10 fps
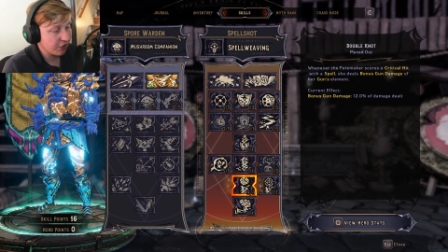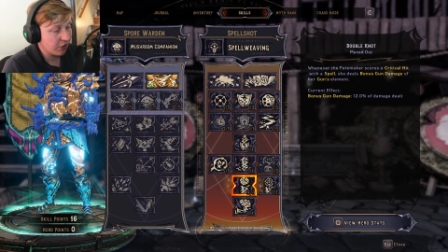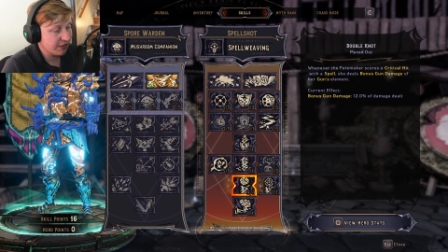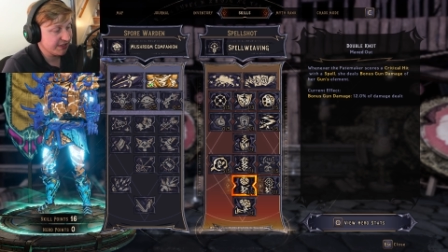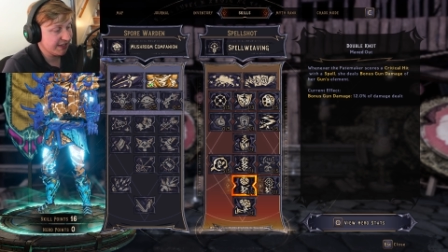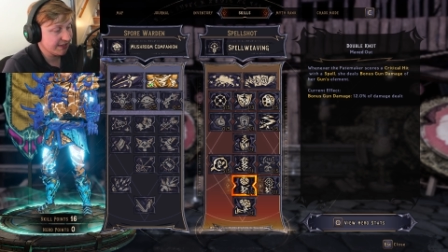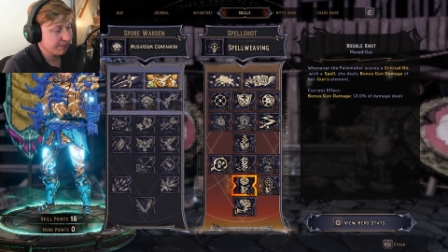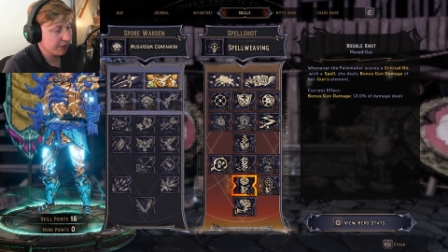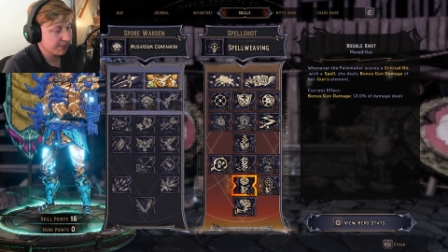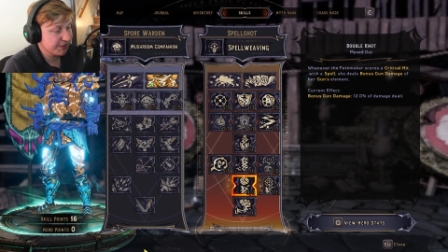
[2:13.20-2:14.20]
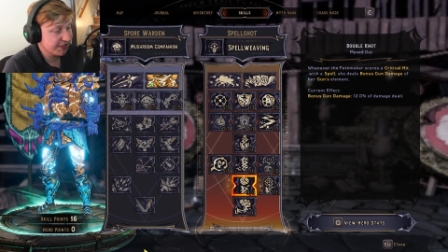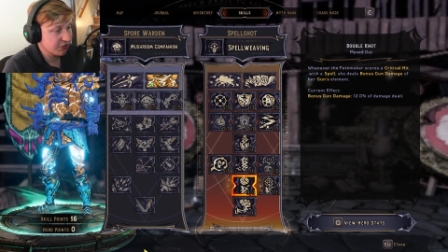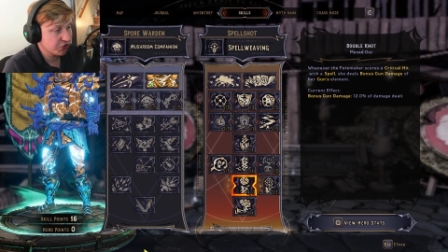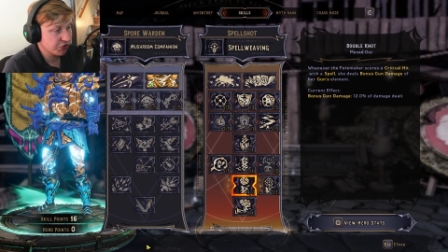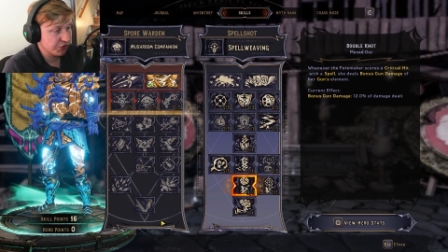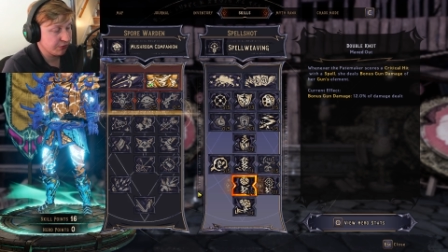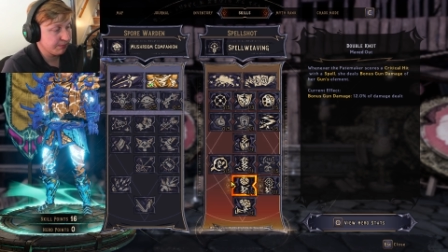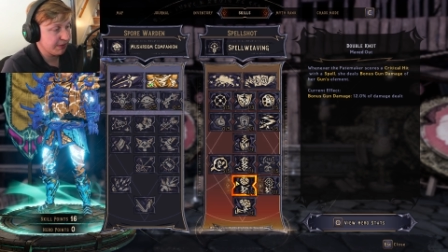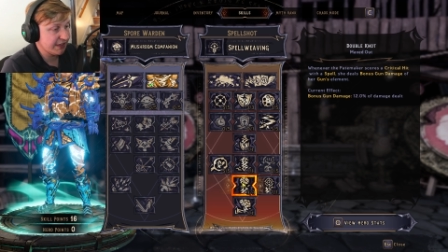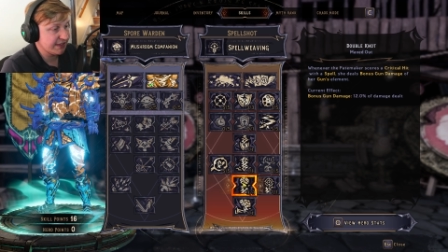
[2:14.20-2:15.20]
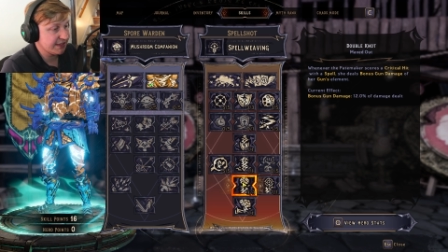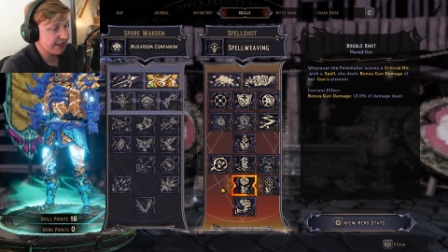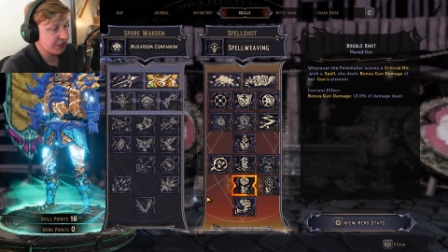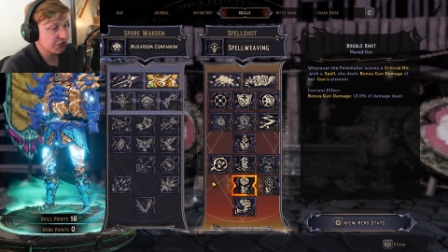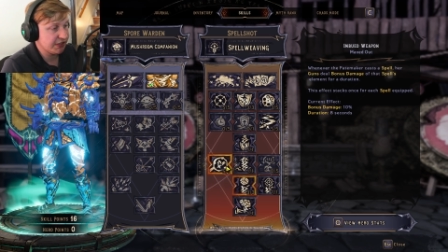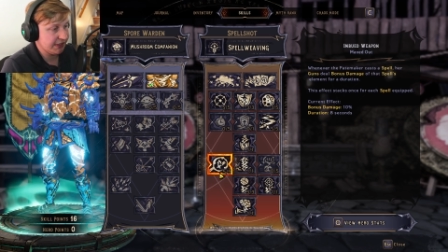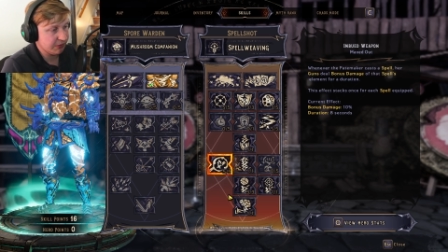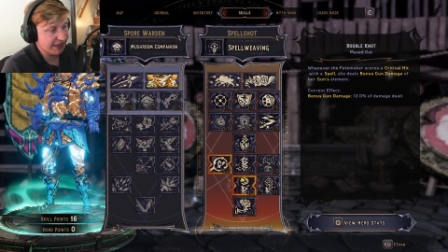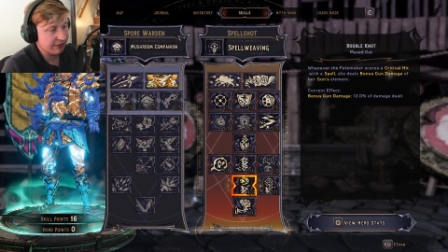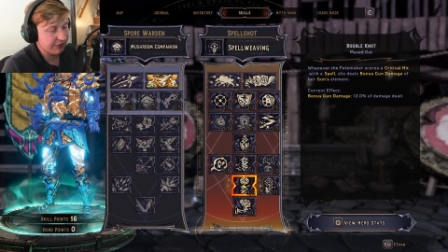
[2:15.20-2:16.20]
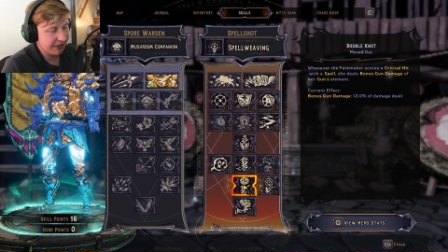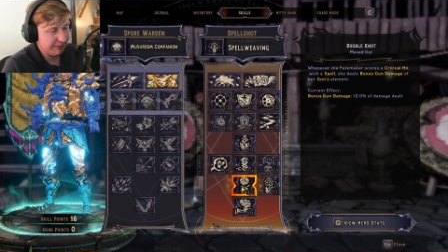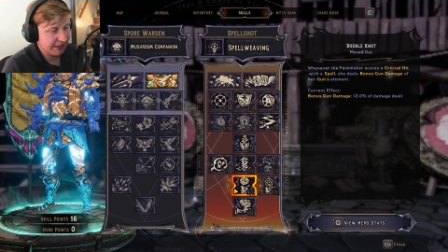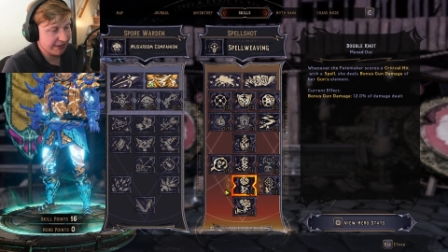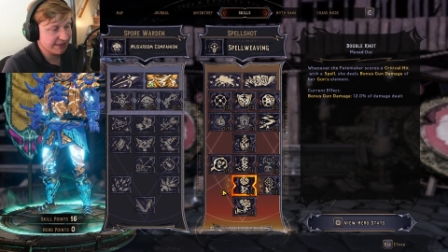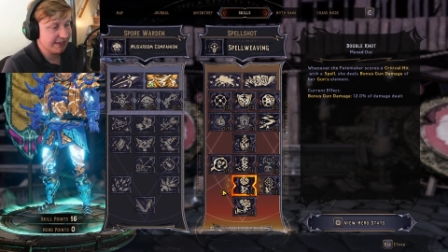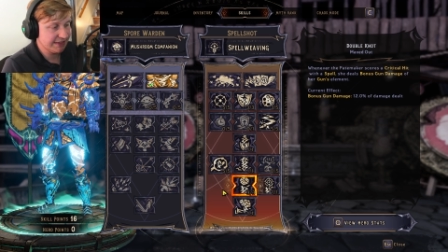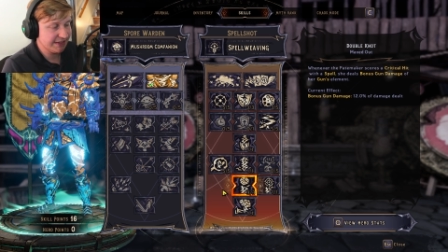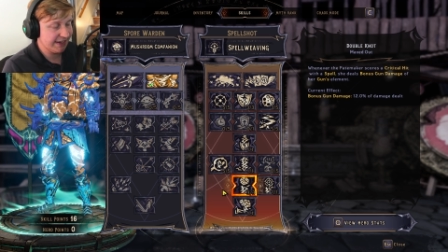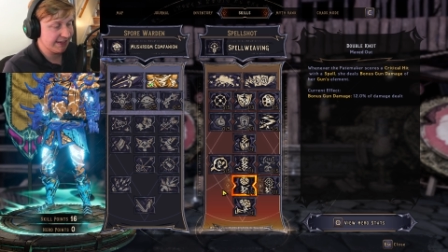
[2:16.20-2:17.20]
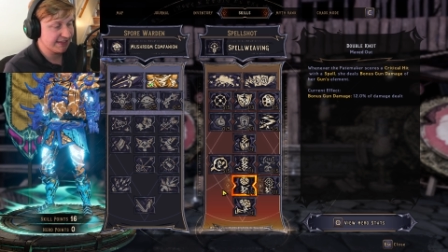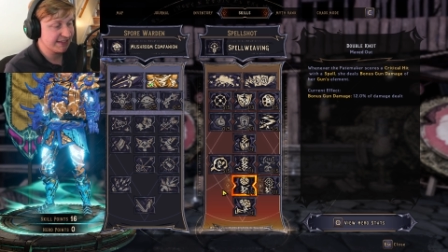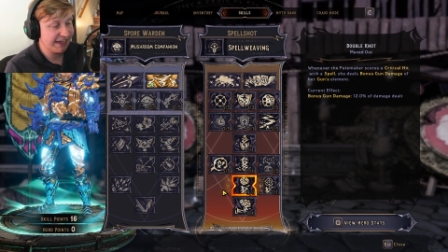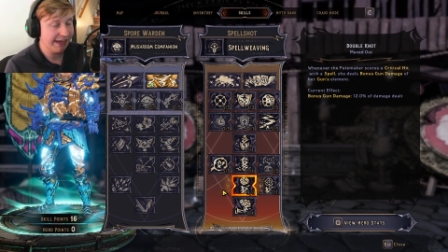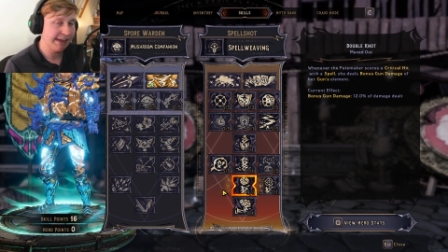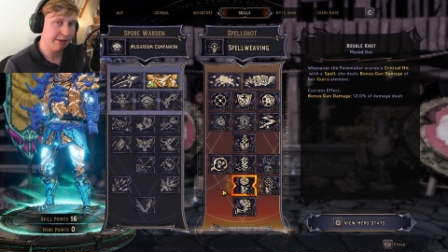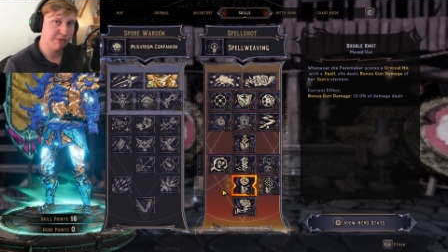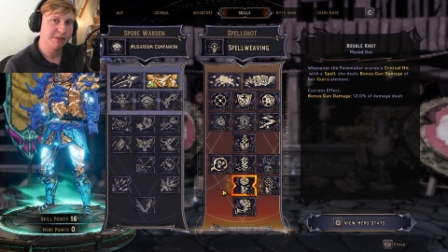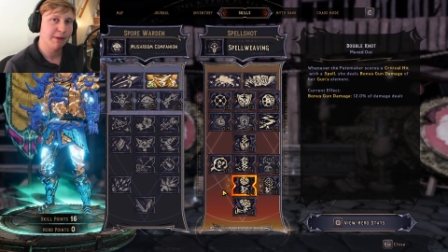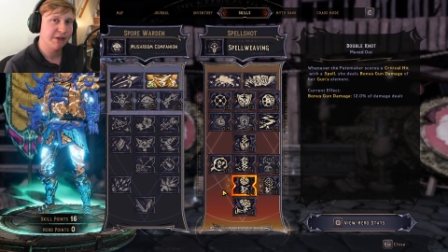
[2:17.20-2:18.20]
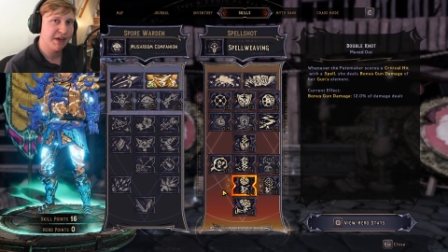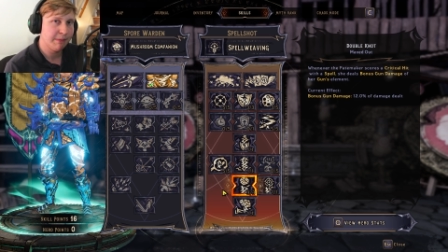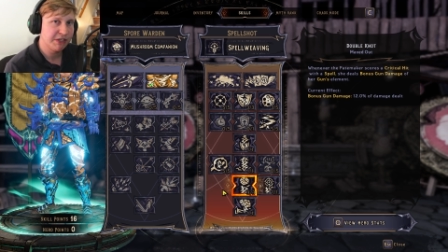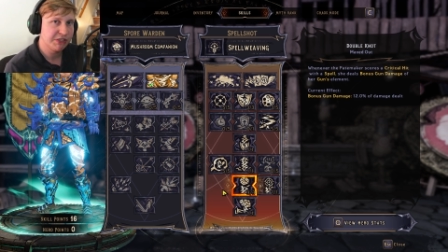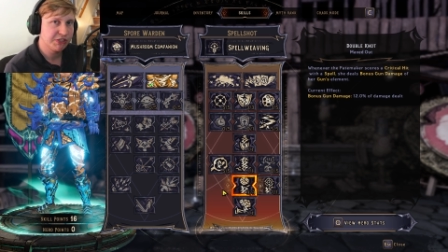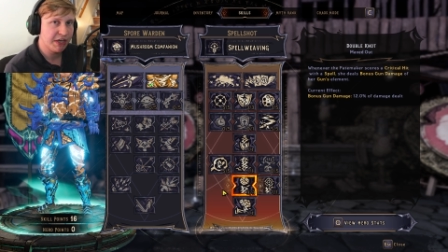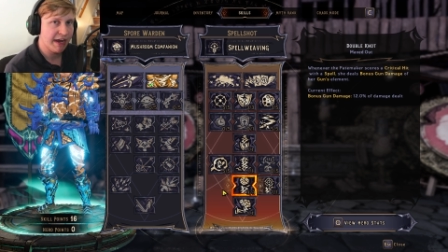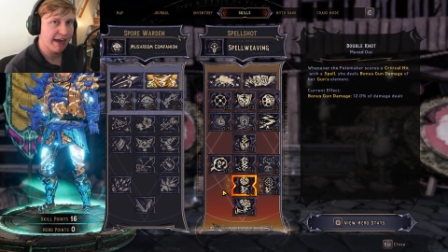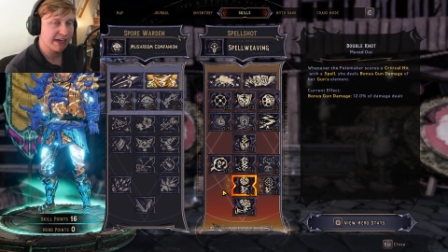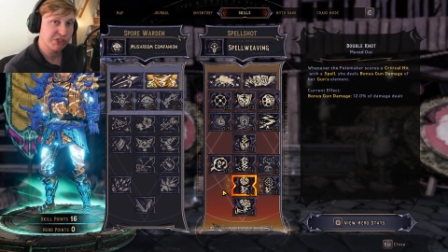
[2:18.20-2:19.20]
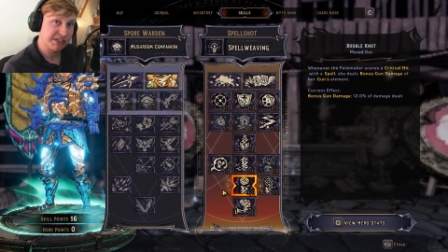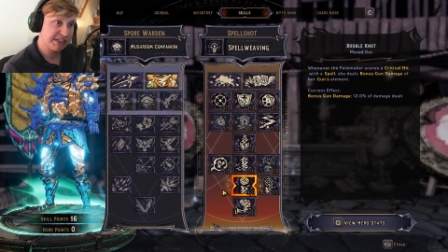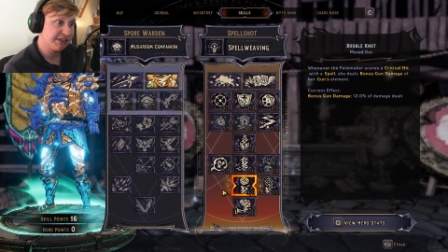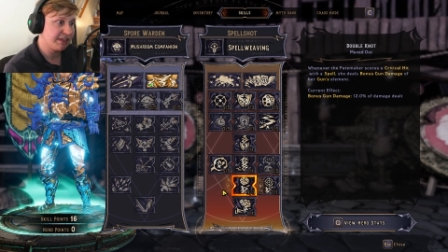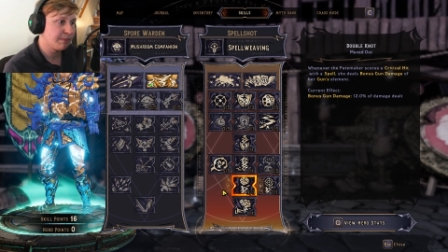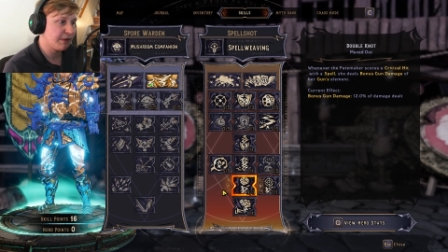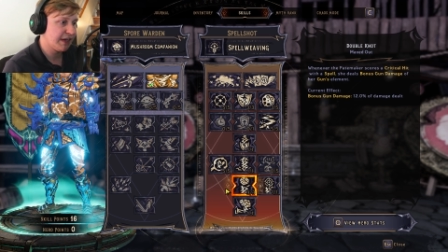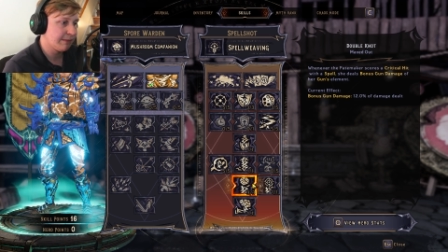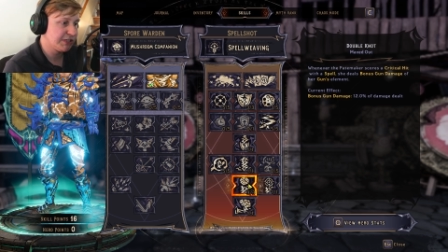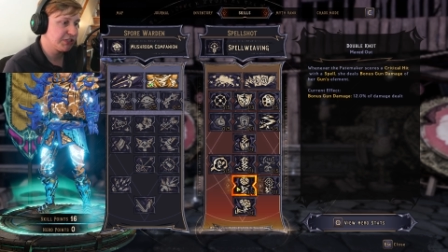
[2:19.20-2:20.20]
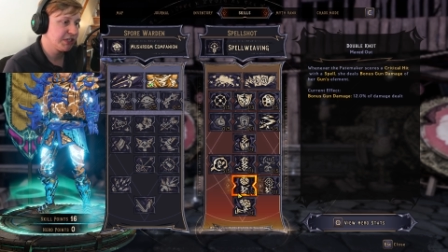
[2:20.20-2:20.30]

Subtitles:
for all intents and purposes true, but essentially what that really means is that it's scaling with spell damage, not actually dealing spell damage.